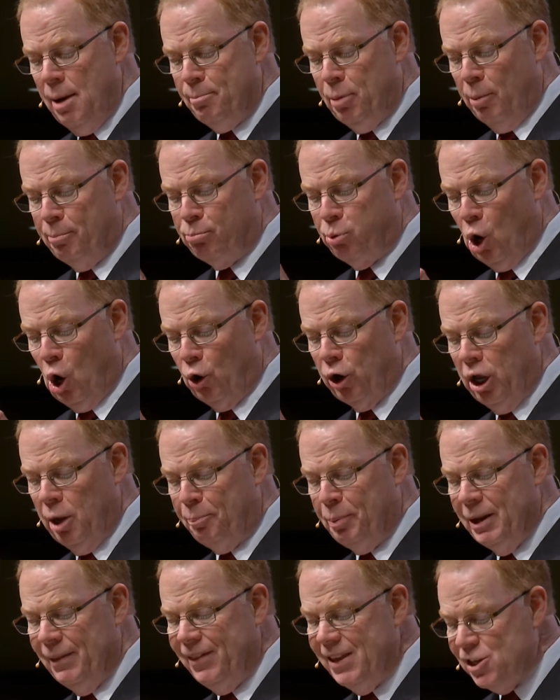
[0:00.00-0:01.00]
but brought
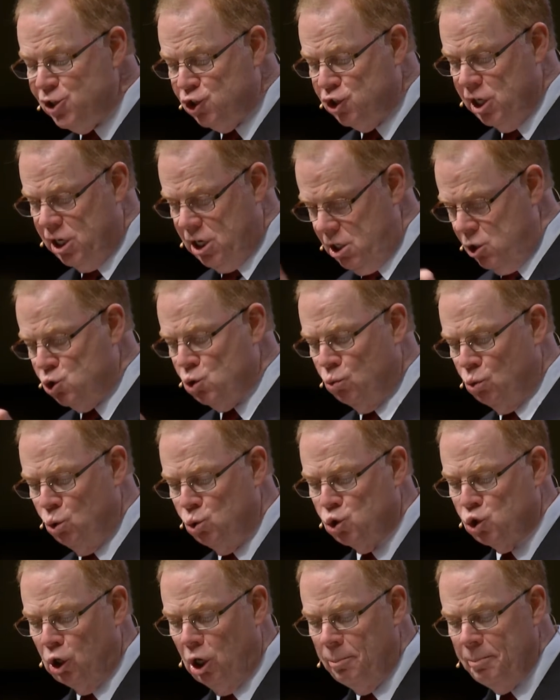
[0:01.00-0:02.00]
up in this city,
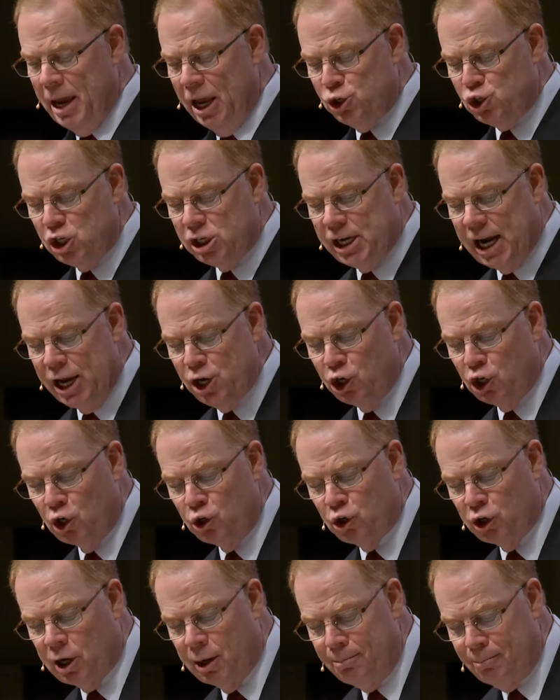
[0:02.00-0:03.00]
Jerusalem, educated
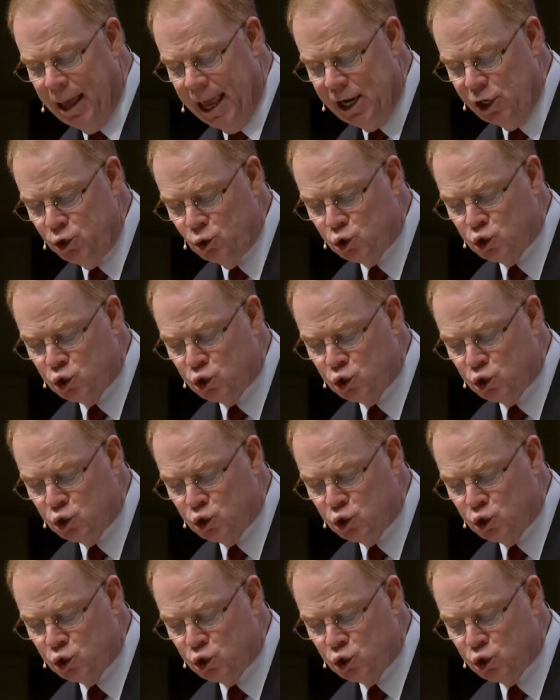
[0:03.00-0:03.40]
under Gamaliel,